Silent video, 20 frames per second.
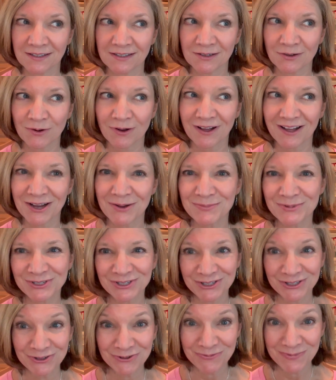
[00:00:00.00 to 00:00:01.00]
well, I'm
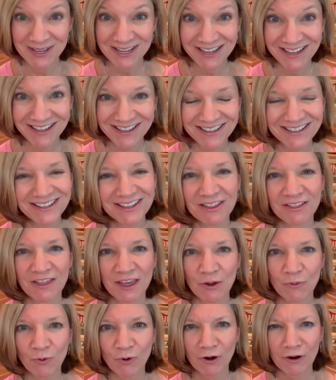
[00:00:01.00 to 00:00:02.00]
assuming
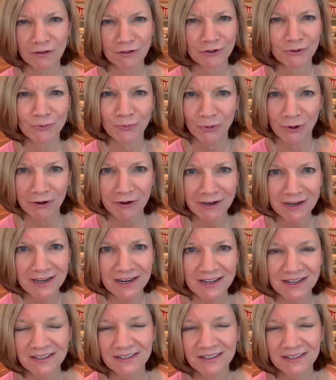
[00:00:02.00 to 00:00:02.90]
they were a little worried.